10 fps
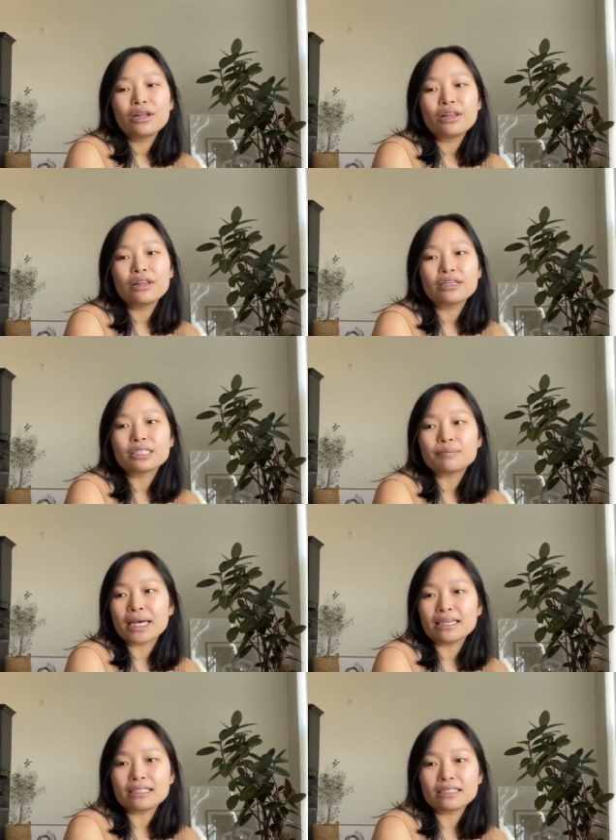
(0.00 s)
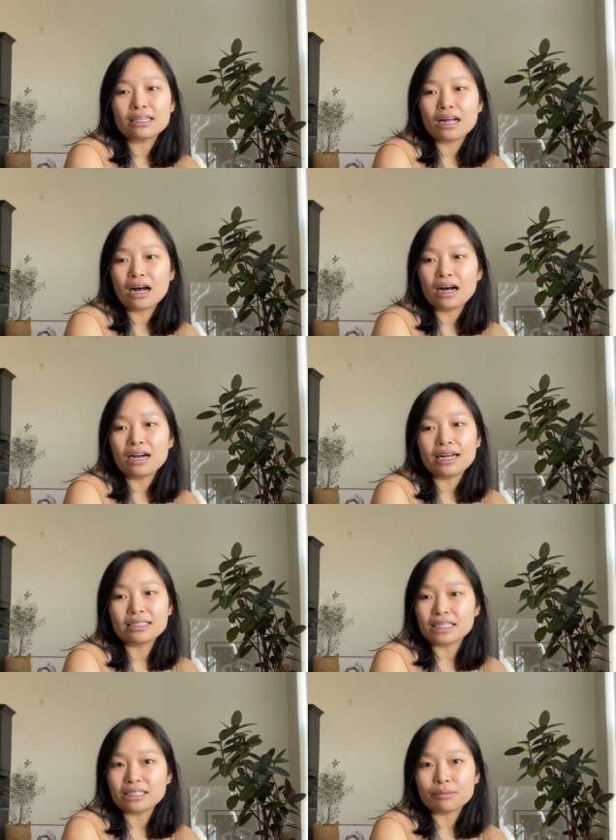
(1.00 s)
the space that
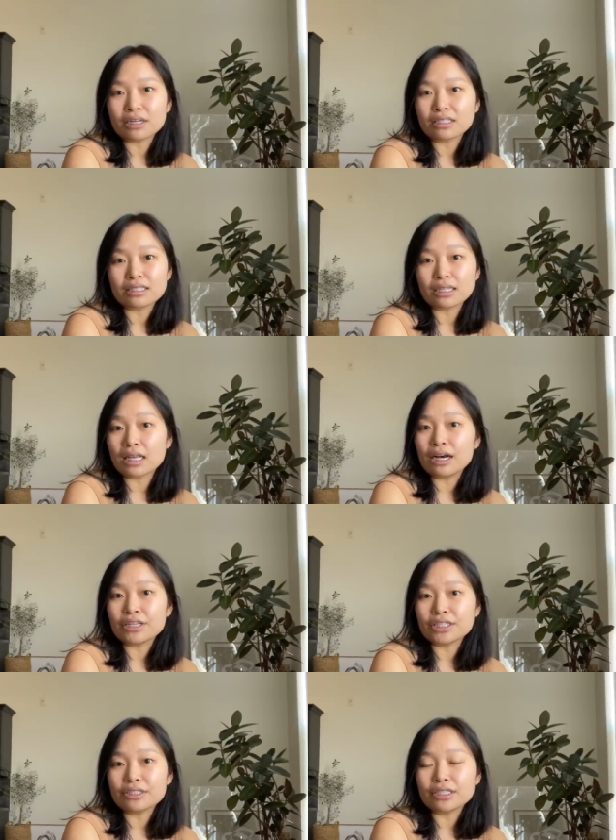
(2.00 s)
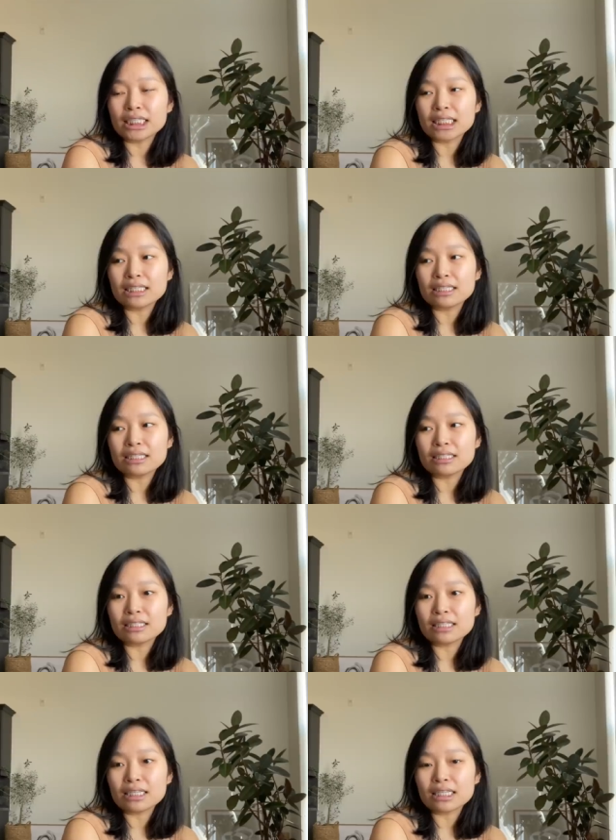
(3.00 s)
antidepressants allow you,
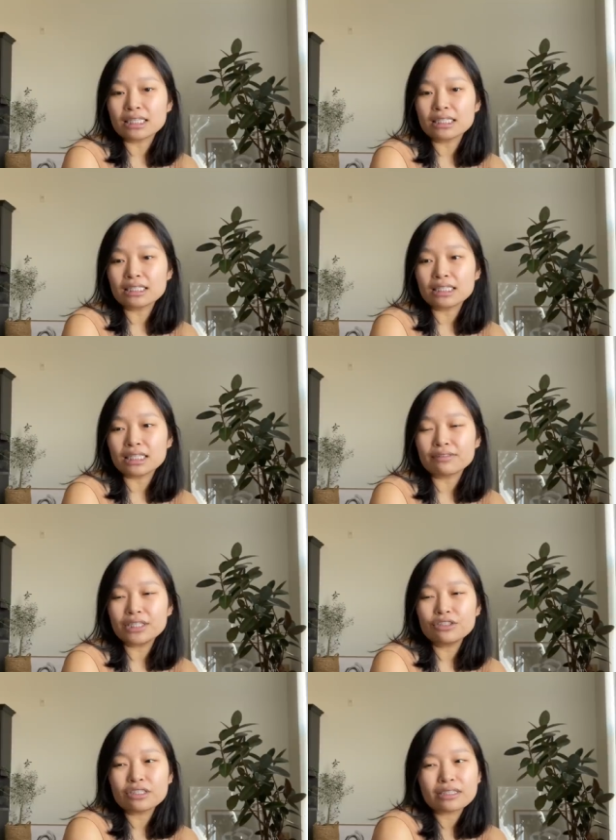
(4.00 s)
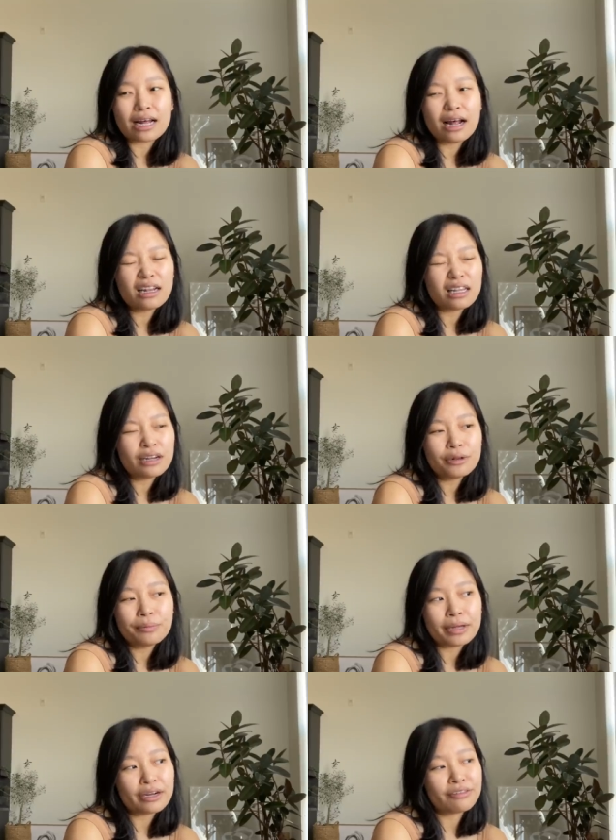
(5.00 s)
is it gives you just that little
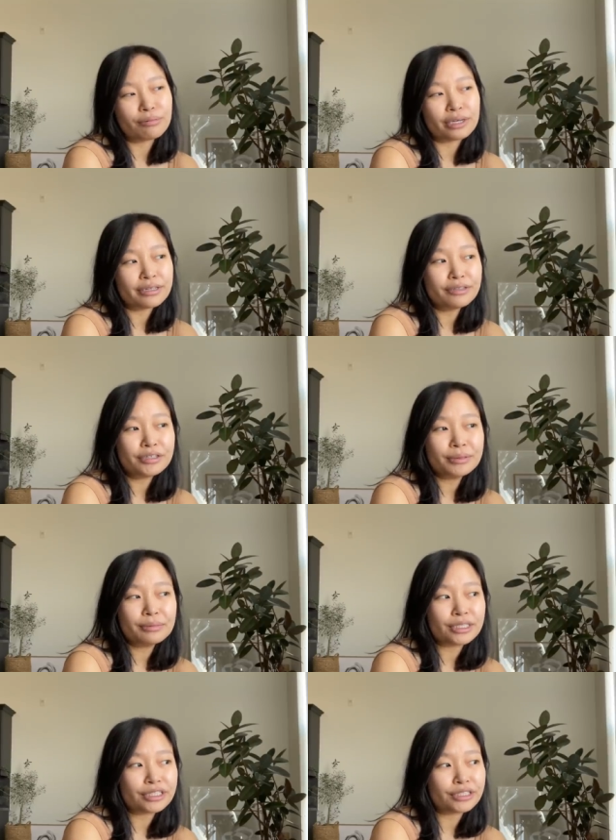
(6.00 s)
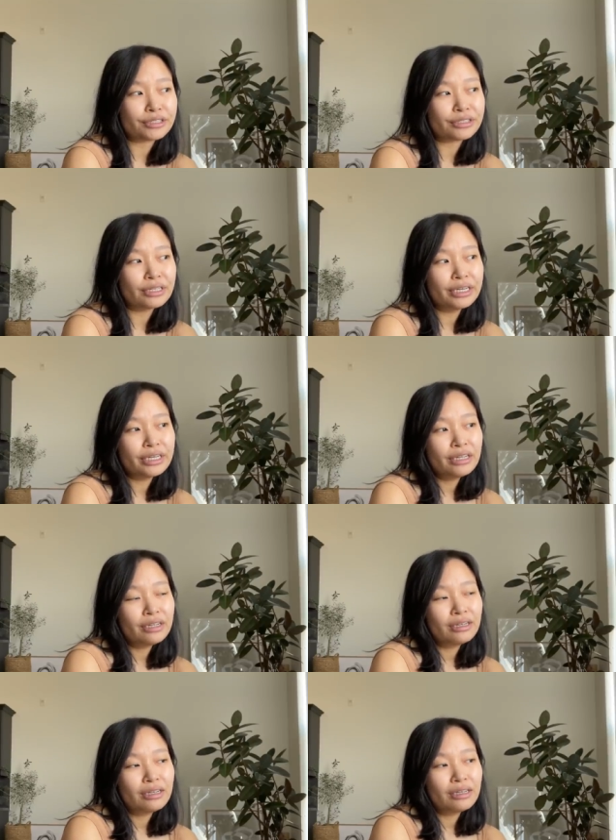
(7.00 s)
bit of breathing room to,
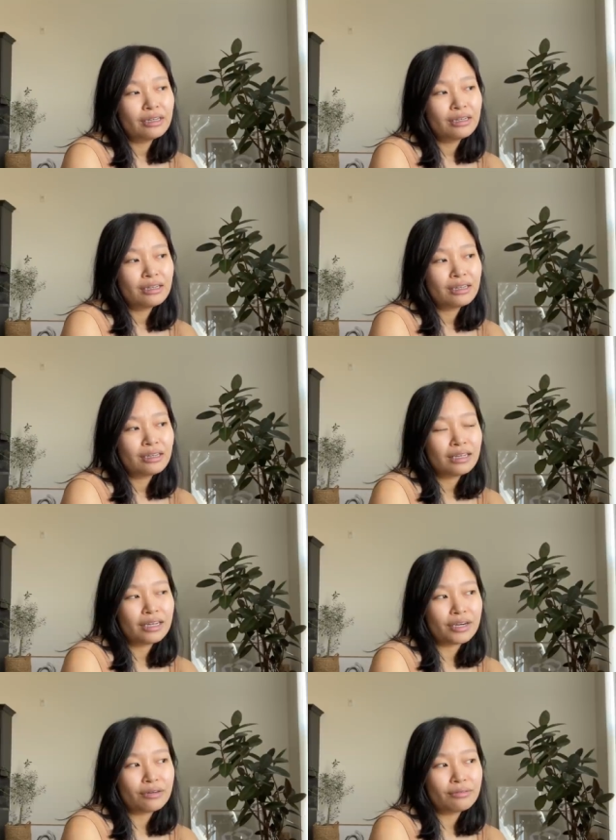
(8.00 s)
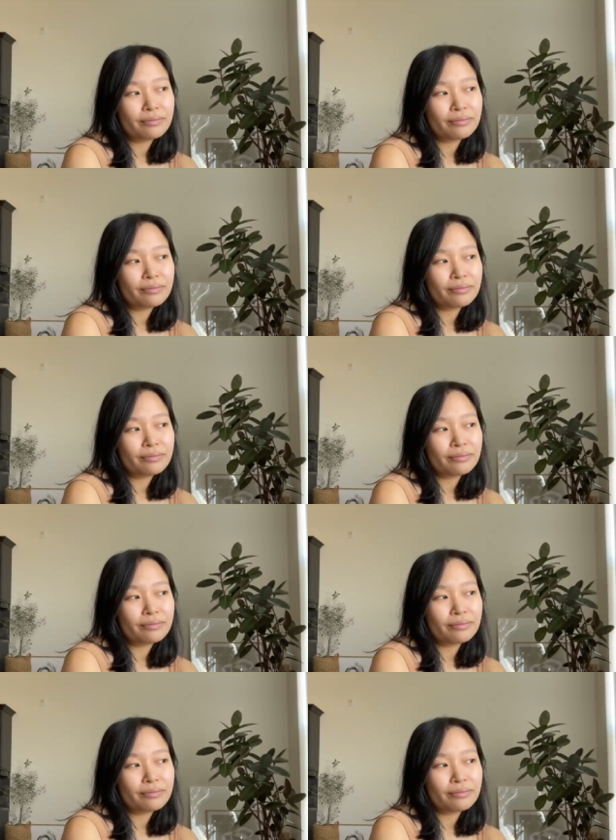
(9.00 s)
you know,